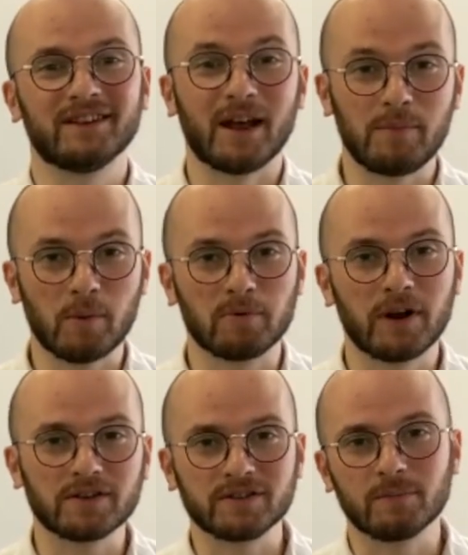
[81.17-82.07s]
I'm the
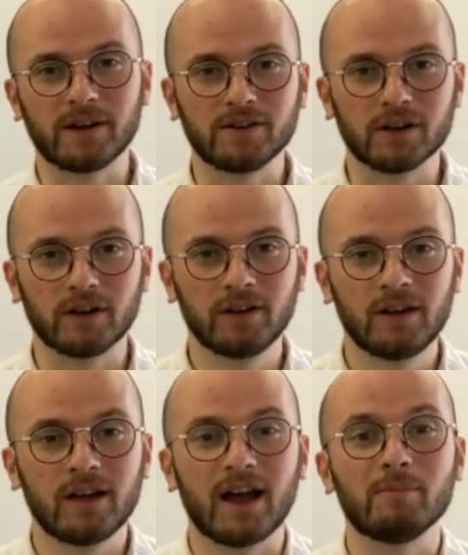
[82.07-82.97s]
operations manager
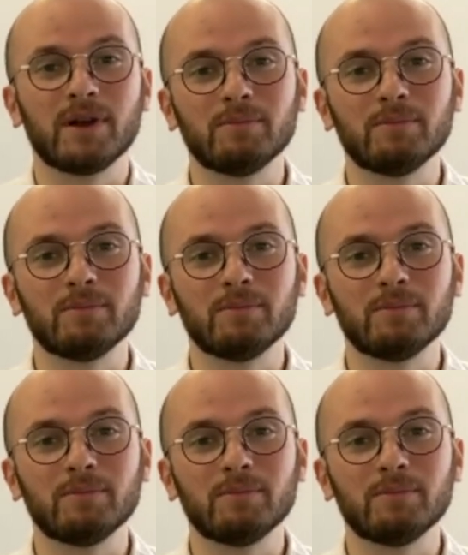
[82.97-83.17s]
at